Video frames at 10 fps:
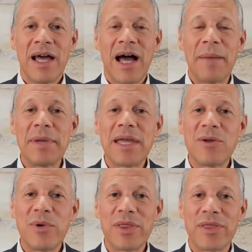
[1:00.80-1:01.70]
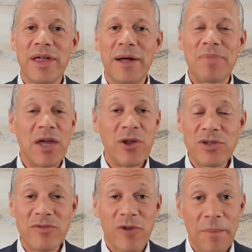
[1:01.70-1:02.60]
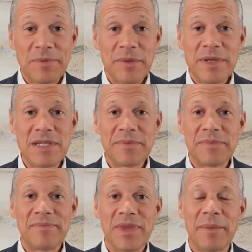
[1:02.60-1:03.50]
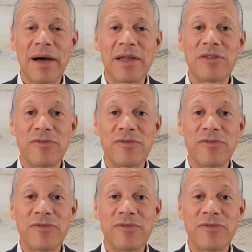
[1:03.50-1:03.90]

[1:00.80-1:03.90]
I begin with a note of optimism about the